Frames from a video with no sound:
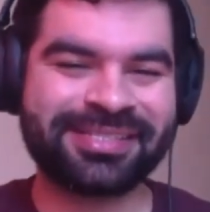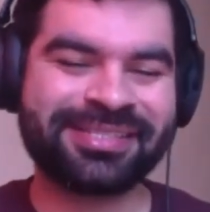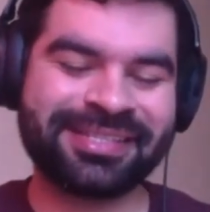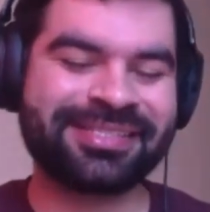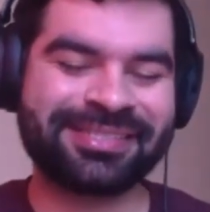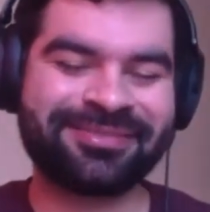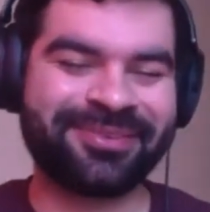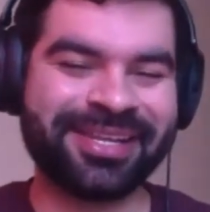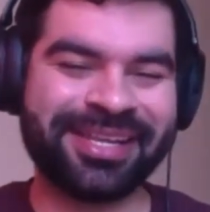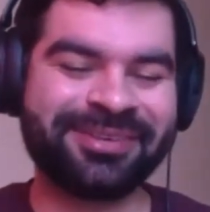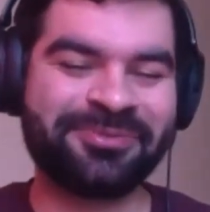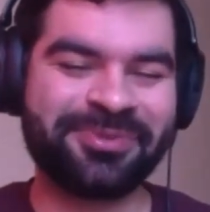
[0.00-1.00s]

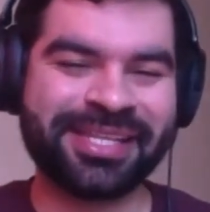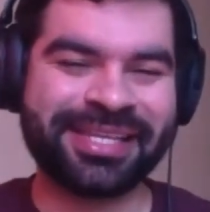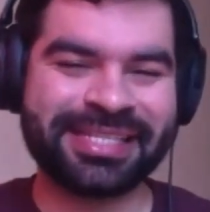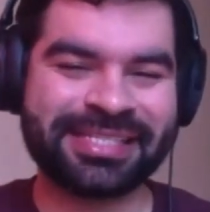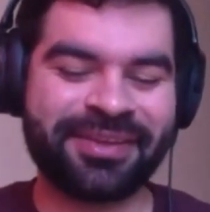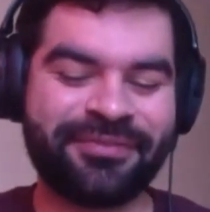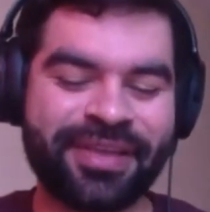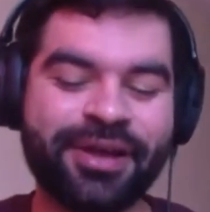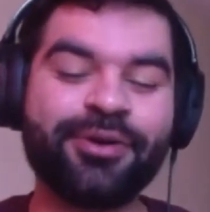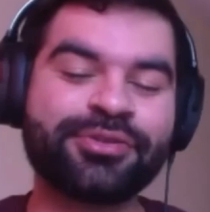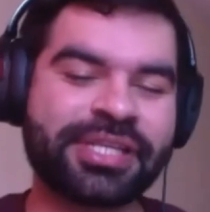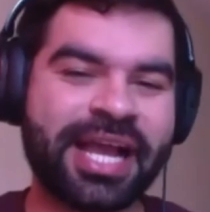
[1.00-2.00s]
It really is. If
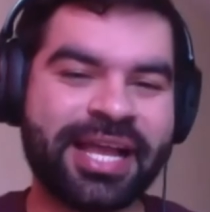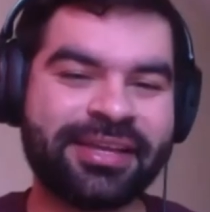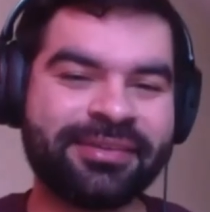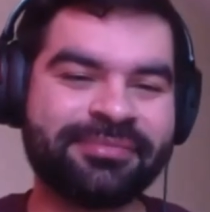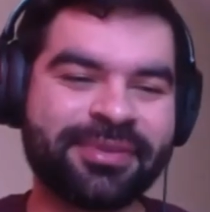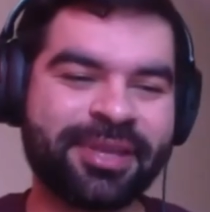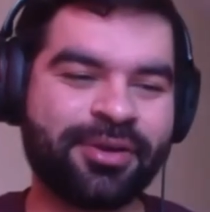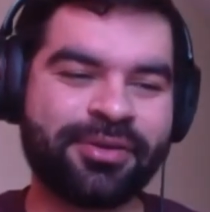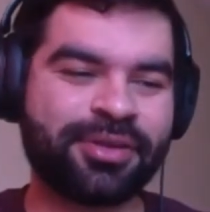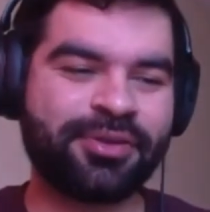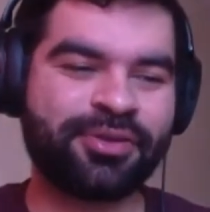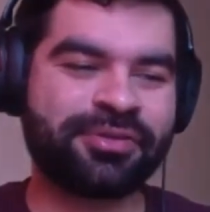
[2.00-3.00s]
OCI, you know,
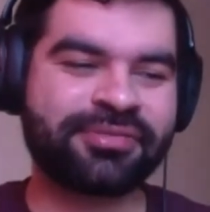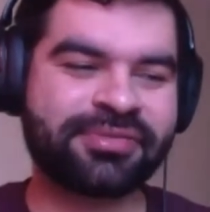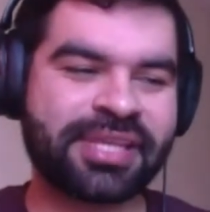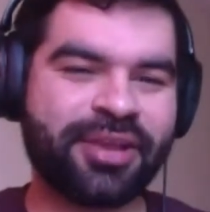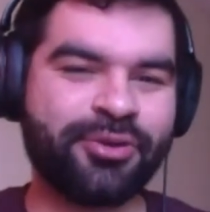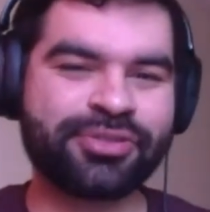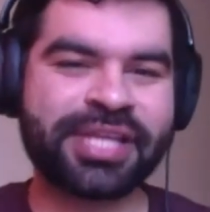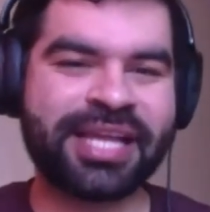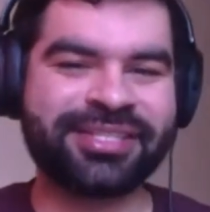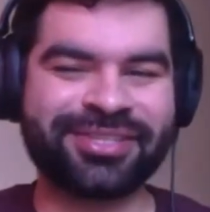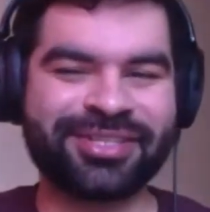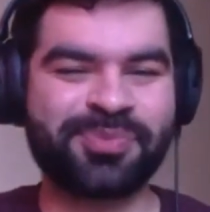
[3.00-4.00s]
you could say OCI
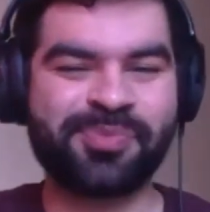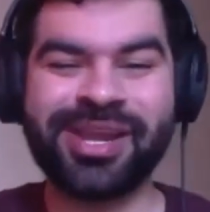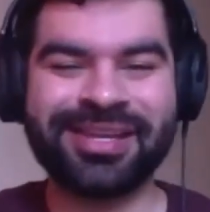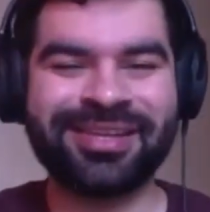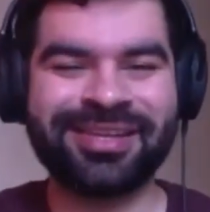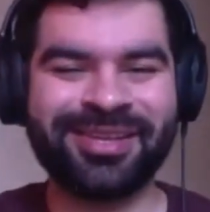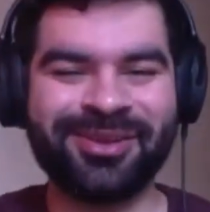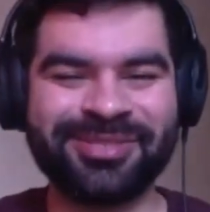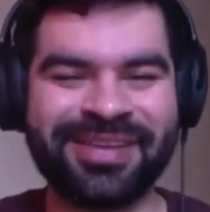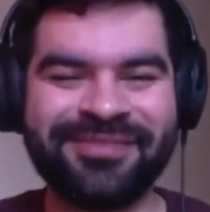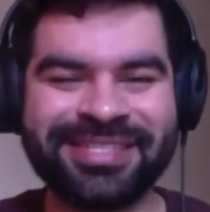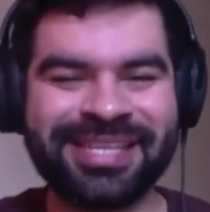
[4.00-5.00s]
is a sprint, you know,
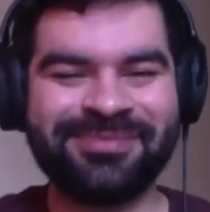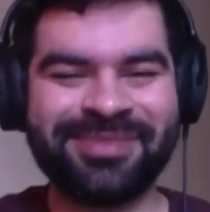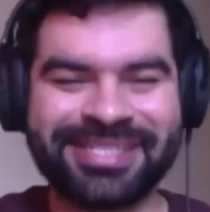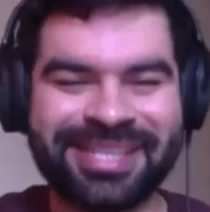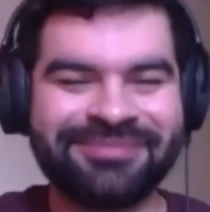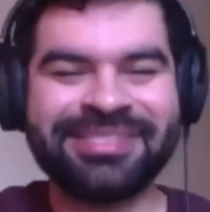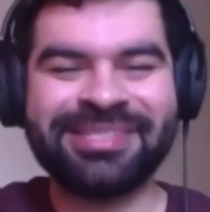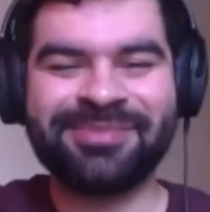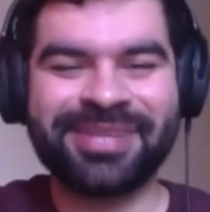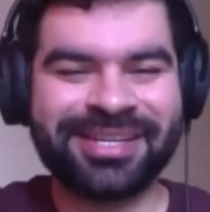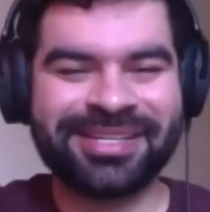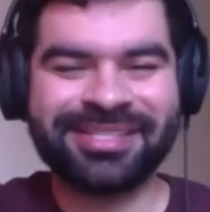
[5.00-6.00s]
17 minutes,
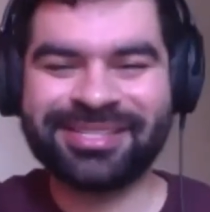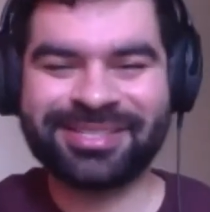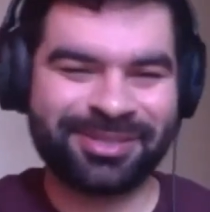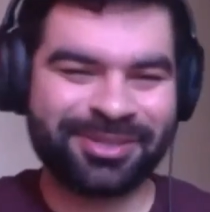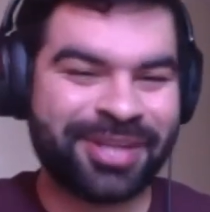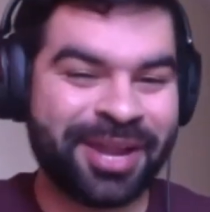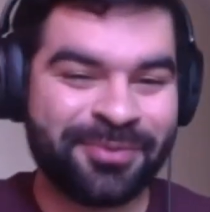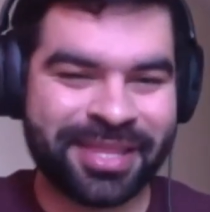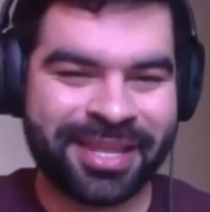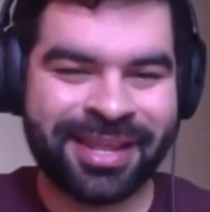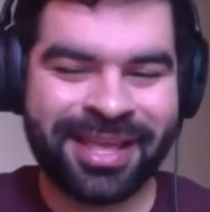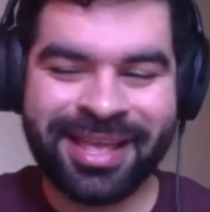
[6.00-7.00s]
just you're done with it.